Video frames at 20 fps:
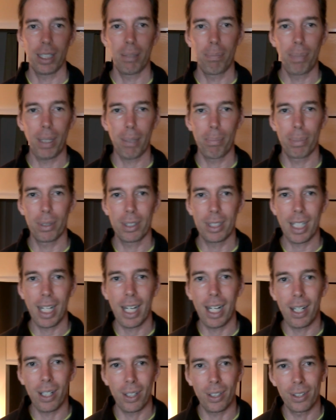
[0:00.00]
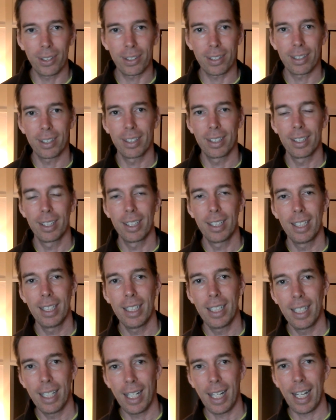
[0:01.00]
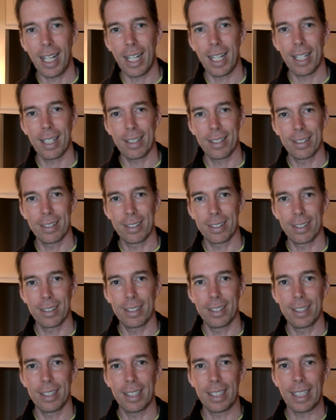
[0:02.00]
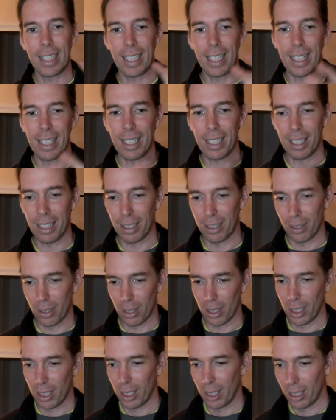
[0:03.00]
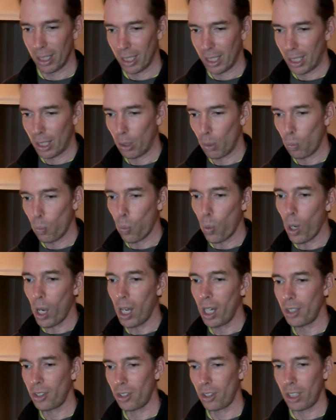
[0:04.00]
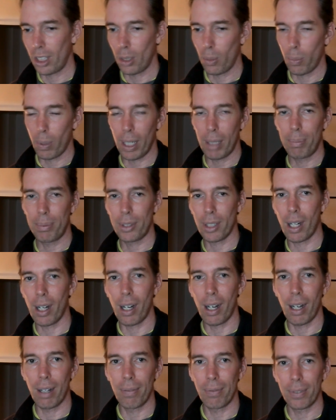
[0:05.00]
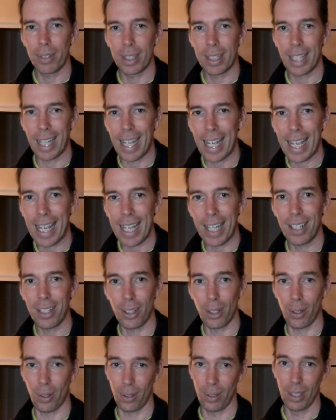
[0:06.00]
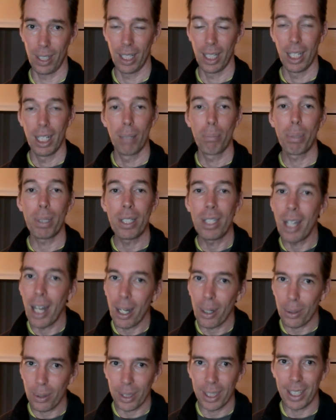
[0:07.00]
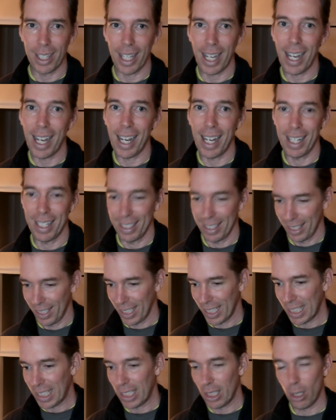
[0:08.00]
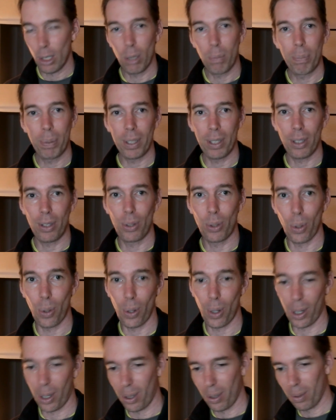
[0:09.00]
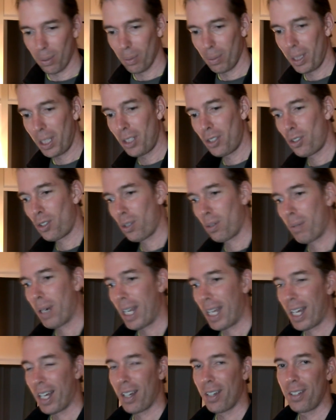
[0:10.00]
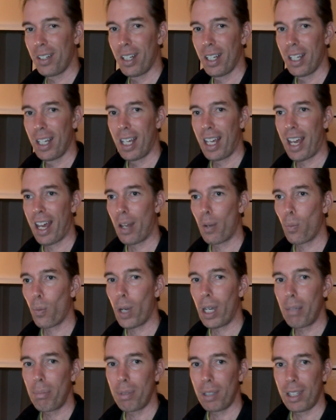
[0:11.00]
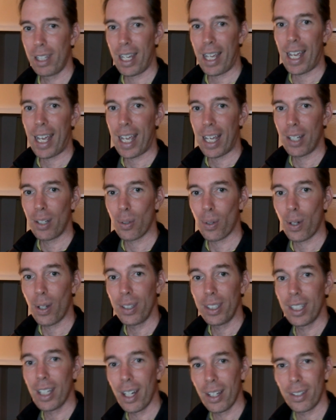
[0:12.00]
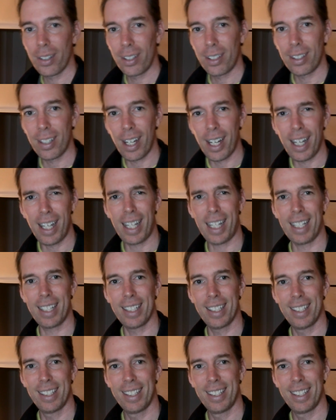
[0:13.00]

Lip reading: paper towels, and he wiped off the handle. But not only that, he opened the door, reached around, and wiped the handle on the other side.